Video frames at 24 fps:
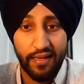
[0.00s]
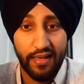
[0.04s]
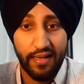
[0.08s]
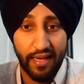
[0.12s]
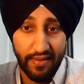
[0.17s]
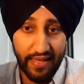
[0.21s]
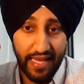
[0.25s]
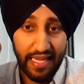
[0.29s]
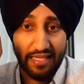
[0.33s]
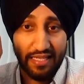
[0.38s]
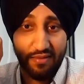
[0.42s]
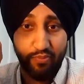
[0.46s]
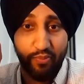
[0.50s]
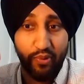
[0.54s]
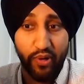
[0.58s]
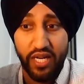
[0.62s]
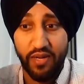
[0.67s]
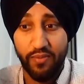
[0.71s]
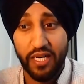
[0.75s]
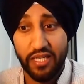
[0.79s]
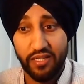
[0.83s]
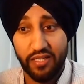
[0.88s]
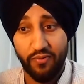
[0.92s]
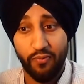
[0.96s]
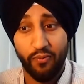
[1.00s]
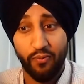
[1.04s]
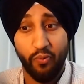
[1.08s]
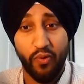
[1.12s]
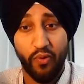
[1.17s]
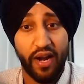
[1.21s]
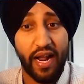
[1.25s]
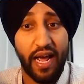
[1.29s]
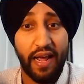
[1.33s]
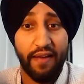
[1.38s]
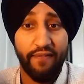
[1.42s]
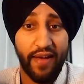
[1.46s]
And that's pretty much
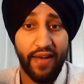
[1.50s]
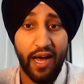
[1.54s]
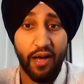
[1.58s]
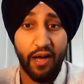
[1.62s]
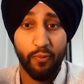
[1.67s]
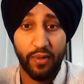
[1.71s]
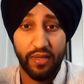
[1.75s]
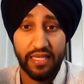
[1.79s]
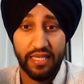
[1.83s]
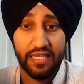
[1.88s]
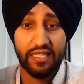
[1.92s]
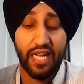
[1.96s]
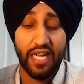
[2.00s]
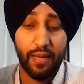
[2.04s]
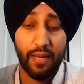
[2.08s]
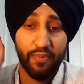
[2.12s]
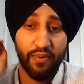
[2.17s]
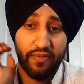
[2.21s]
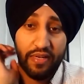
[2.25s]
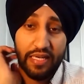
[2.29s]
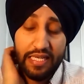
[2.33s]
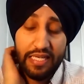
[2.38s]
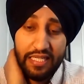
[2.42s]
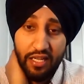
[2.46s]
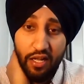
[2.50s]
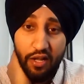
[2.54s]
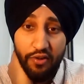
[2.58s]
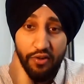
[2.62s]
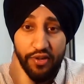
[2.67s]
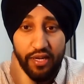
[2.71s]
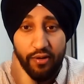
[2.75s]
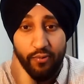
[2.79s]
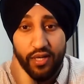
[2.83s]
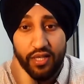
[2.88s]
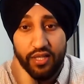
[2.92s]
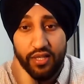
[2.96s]
what I found with this type of
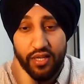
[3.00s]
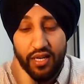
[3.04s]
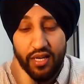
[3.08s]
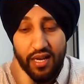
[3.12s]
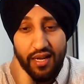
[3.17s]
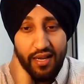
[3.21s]
consulting, which